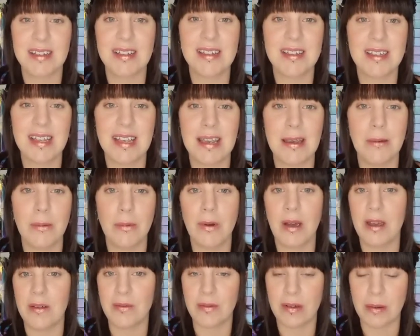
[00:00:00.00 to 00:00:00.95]
to see
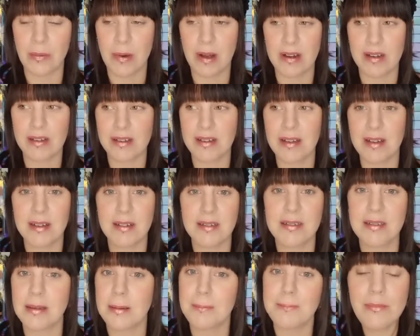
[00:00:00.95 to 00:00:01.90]
what everyone
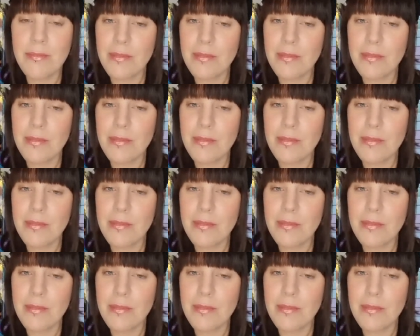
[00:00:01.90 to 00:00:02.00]
does.